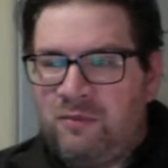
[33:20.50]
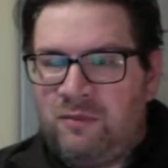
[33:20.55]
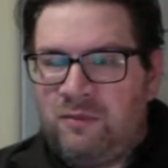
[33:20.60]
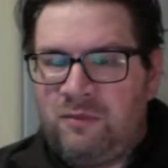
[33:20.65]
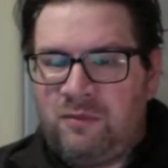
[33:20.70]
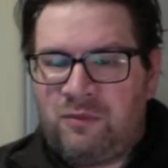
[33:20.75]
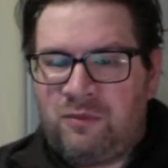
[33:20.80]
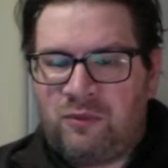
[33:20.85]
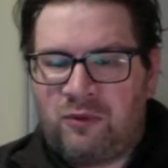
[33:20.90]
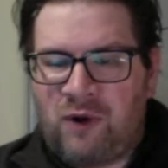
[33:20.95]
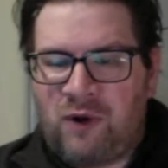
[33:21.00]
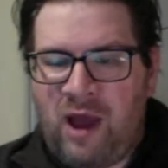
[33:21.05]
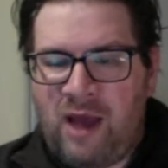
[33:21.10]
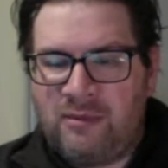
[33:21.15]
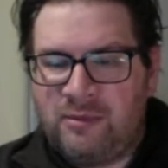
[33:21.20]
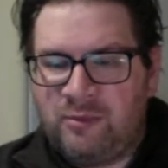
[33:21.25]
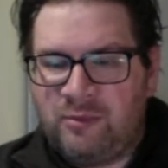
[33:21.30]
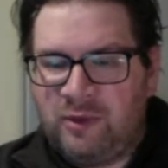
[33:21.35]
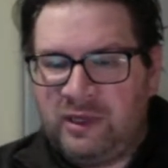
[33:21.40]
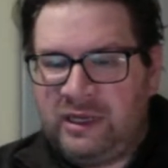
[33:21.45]

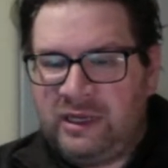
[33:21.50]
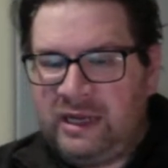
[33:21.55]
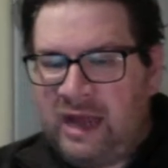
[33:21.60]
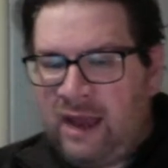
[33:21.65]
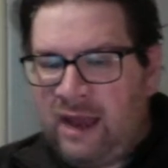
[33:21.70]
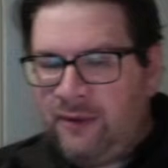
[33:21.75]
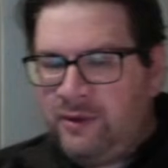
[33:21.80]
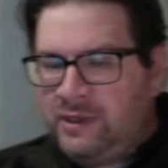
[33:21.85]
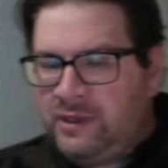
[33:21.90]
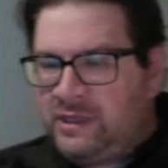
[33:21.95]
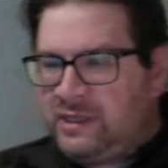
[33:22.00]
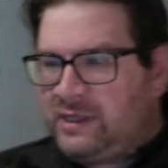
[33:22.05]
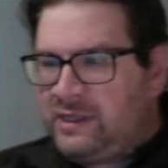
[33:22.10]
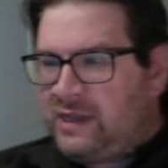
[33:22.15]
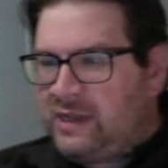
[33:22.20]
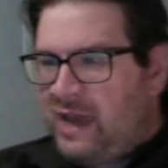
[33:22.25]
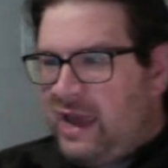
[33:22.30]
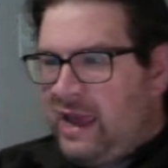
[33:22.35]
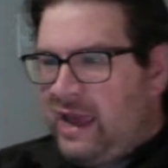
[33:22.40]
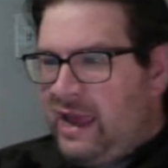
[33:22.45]
Probably, I would
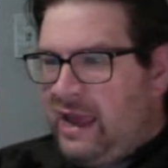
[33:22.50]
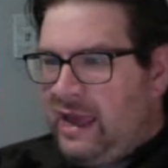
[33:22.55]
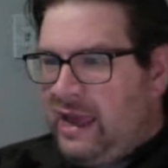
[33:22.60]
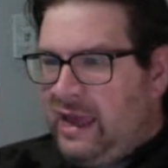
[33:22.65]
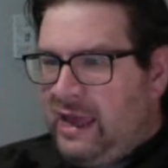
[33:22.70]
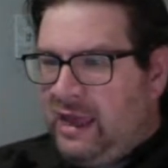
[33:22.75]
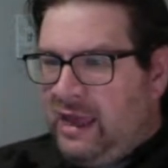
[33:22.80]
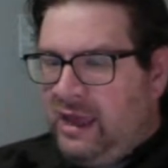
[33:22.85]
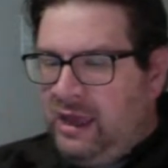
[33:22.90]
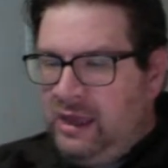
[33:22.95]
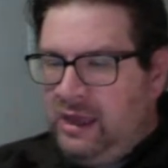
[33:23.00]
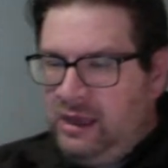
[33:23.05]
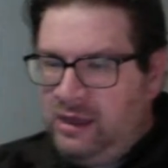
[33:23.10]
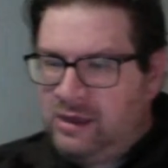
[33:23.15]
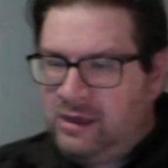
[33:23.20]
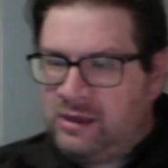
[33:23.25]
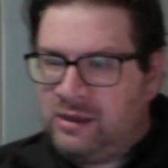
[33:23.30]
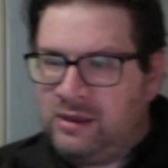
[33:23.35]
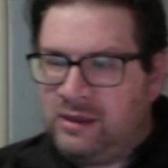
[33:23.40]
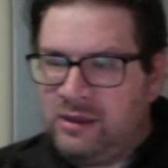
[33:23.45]
say,
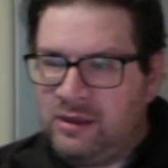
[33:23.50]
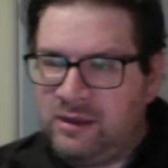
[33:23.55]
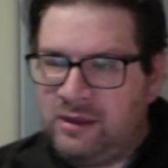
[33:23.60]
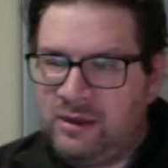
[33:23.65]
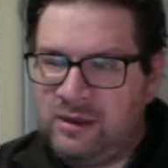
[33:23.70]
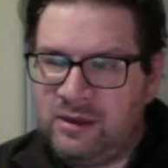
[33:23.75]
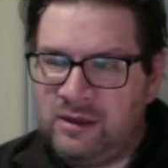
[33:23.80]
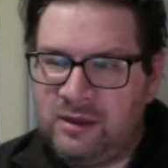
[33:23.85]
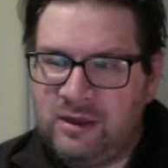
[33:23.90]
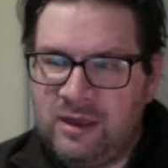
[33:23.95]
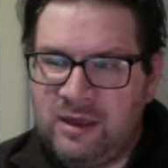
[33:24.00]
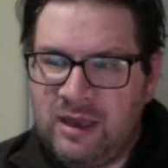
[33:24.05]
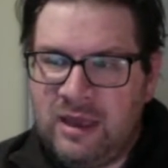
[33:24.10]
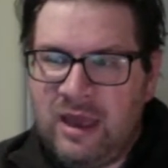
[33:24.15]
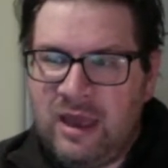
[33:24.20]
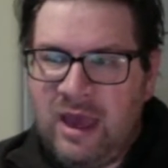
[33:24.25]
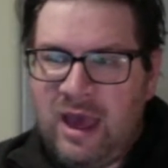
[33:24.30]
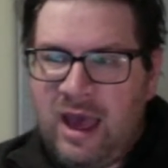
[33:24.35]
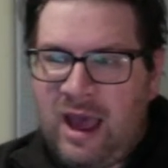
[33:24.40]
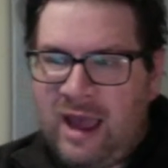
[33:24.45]

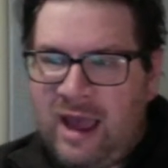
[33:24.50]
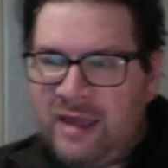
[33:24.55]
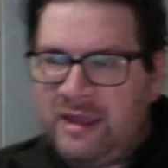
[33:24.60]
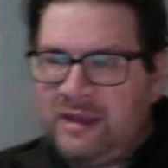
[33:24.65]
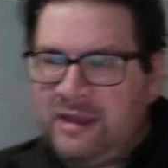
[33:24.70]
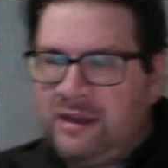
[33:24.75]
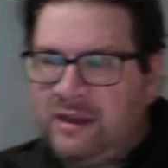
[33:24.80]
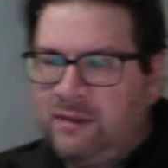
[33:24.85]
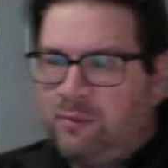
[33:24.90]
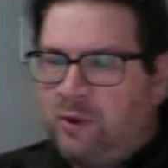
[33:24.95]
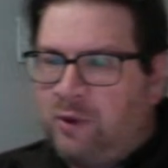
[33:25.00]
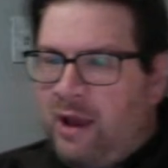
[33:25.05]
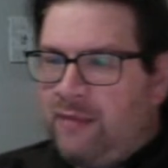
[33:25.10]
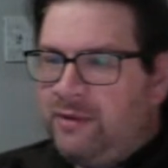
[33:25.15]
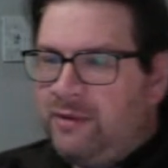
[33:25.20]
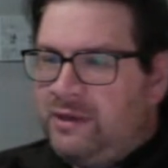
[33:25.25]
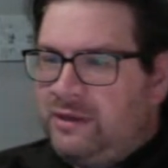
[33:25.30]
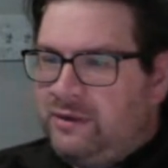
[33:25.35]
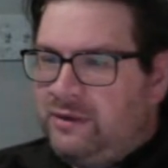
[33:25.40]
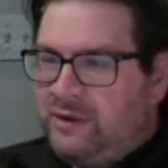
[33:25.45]
I think you're
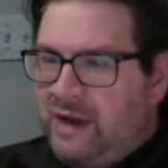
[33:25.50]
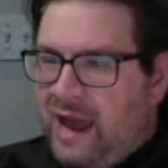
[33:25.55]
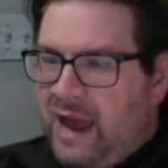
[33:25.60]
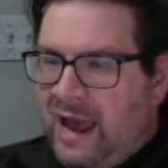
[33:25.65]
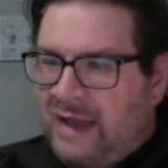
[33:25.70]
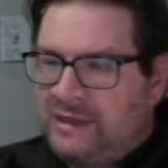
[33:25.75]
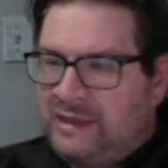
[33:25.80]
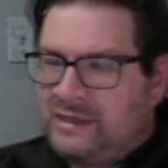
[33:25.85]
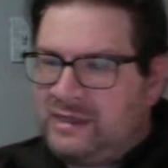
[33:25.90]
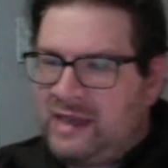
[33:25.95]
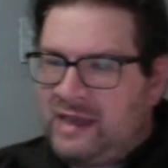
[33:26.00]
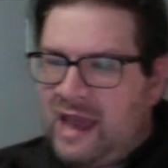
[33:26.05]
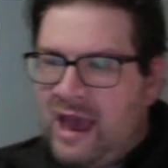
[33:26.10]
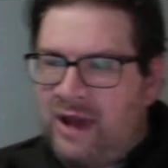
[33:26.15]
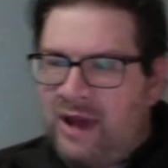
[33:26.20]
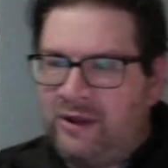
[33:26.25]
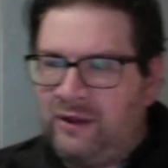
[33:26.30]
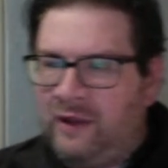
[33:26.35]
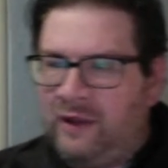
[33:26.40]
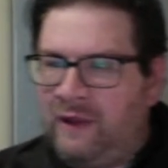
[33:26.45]
probably doing at
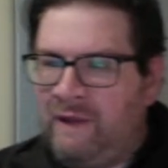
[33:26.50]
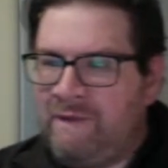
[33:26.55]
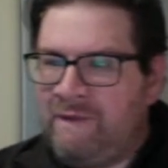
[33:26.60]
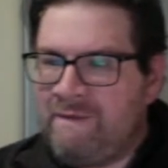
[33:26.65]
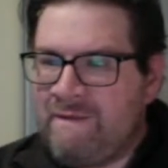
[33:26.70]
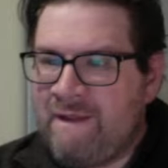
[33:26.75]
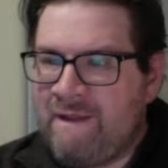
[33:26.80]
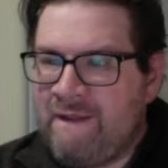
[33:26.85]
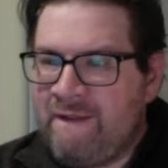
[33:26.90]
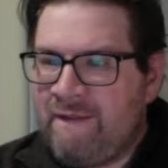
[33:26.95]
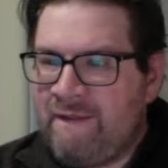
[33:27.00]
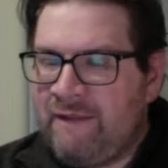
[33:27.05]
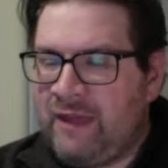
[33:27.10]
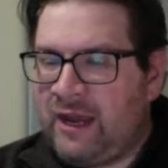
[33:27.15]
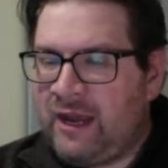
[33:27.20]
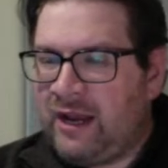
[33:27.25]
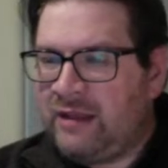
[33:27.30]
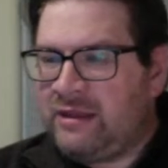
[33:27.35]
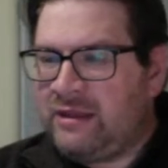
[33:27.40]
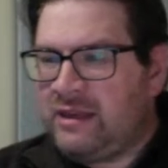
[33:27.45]
Seattle.
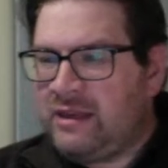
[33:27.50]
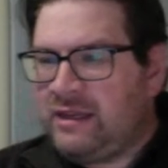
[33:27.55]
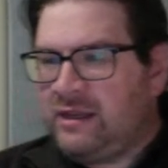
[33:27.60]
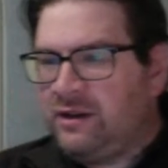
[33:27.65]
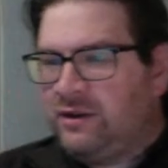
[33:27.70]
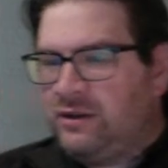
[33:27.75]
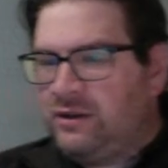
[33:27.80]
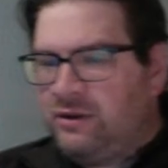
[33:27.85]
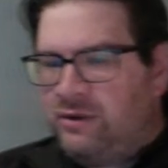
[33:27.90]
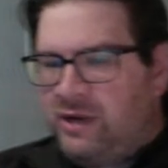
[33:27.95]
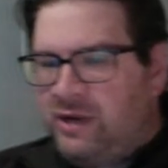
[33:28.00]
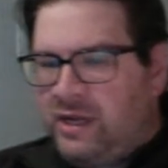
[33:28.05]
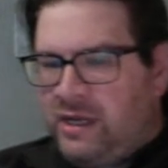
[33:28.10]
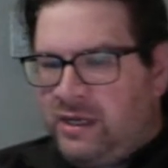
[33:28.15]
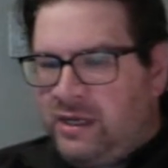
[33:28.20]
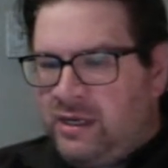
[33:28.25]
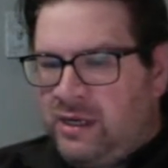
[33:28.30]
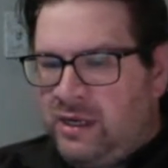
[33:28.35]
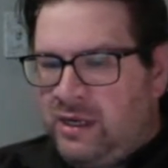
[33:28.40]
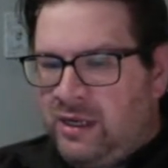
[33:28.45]
Then I think you're
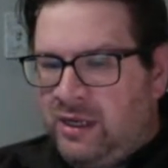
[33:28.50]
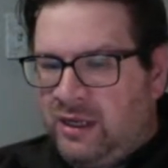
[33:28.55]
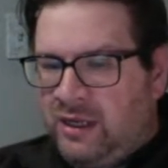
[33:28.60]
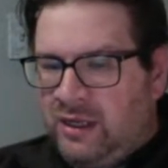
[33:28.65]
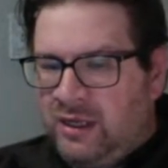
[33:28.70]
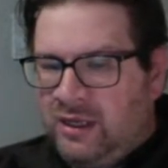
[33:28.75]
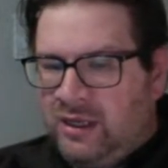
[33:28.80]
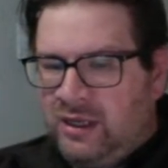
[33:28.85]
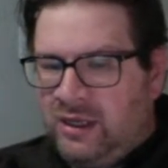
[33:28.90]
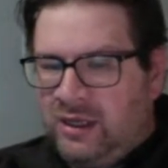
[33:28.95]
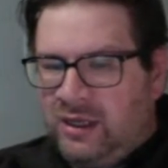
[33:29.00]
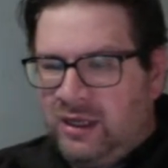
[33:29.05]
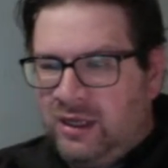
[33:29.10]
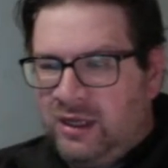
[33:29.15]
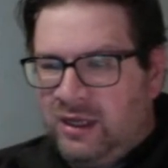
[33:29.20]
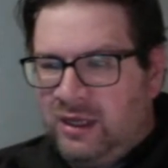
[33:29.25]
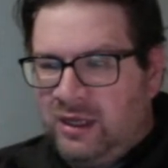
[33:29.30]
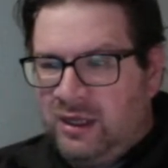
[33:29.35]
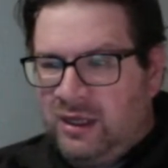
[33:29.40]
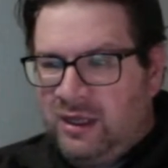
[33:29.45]
doing
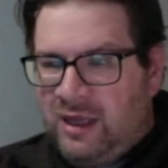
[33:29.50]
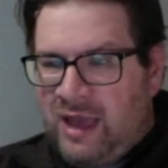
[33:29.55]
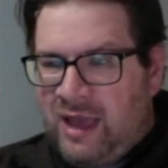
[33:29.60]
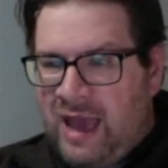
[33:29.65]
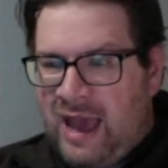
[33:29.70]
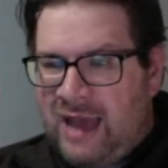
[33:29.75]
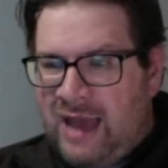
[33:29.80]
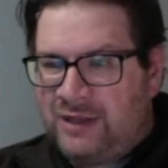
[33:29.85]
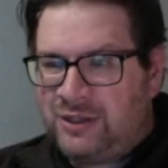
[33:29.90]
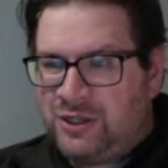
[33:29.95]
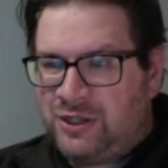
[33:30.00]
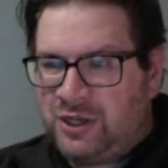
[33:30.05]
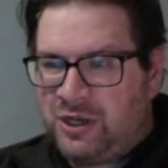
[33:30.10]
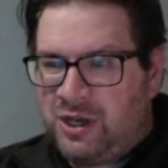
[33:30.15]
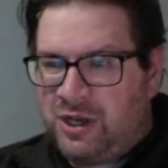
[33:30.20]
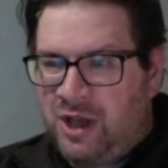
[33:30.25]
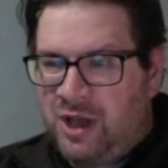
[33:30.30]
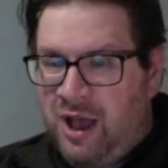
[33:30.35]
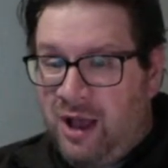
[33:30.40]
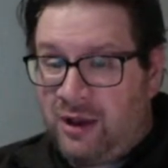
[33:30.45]
at
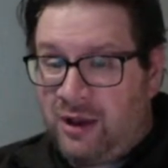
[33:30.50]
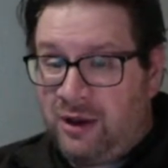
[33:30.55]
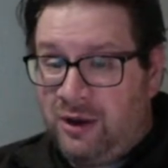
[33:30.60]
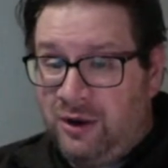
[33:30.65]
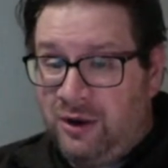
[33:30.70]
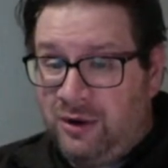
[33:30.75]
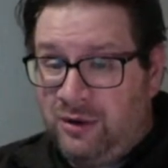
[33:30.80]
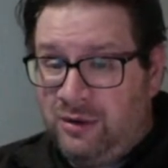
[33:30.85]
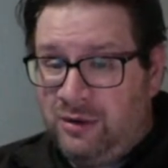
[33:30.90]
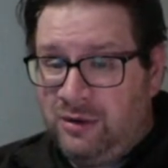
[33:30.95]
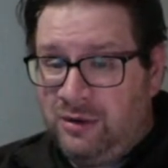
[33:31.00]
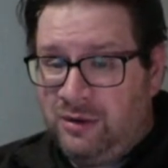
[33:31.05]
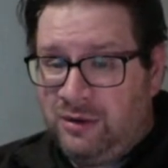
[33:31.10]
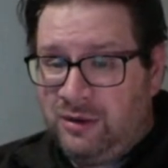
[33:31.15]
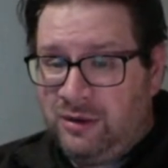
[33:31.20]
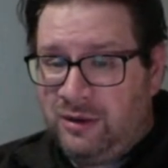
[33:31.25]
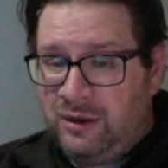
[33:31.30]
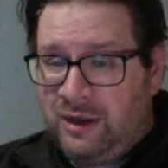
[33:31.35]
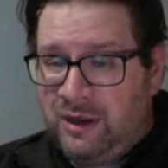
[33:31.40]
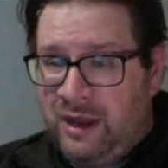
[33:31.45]
Chicago,
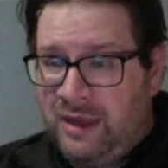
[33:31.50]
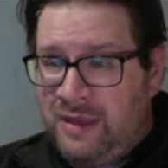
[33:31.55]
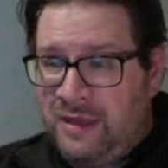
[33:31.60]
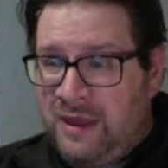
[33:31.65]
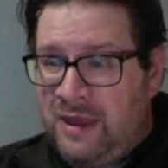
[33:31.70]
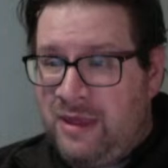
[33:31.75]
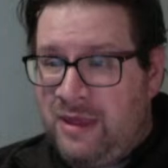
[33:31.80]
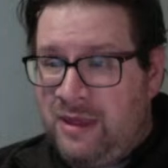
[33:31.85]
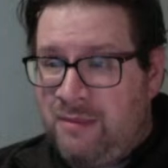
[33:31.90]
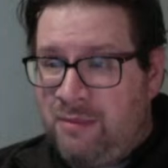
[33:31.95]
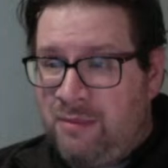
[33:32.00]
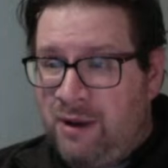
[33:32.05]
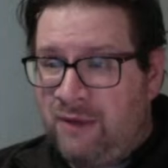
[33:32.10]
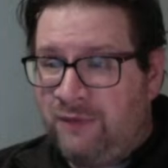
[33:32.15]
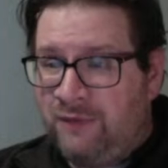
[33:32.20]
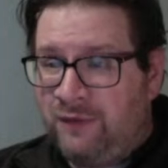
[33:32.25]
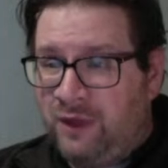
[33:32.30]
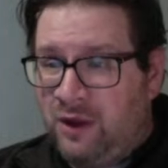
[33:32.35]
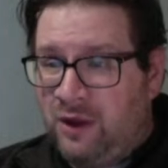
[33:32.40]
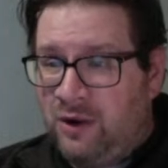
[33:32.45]
and then the
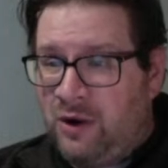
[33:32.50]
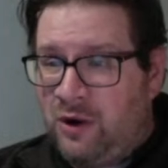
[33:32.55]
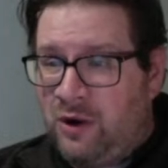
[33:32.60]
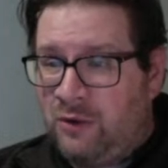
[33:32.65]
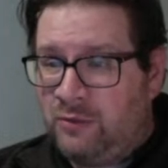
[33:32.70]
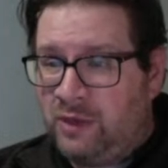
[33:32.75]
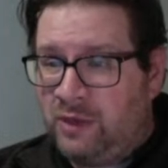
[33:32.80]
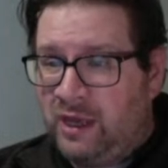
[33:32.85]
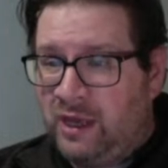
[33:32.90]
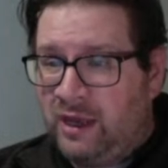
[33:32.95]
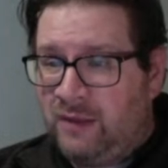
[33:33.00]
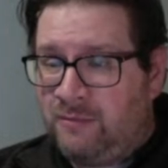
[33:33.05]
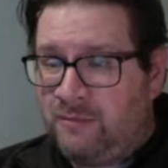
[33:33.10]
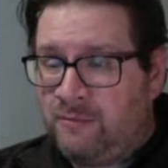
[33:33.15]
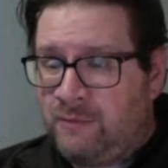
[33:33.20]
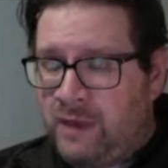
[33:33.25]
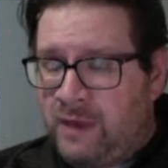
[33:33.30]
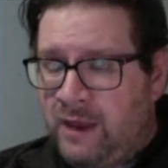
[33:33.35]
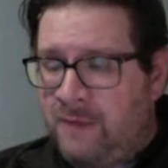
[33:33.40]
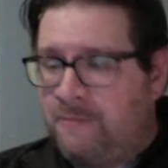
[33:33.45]
Buffalo home game.
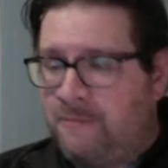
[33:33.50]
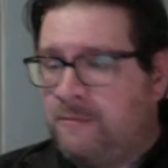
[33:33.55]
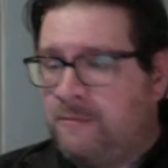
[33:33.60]
Yep.